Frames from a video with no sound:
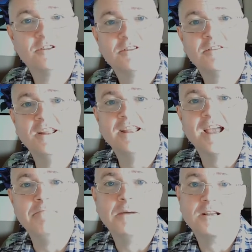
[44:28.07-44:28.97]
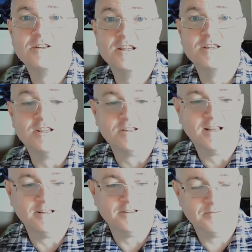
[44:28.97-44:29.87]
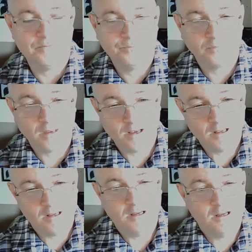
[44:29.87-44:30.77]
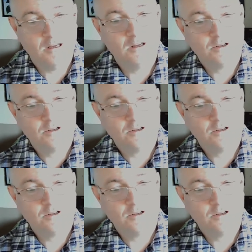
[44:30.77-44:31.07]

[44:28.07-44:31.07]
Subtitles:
they came back 6 years later. Still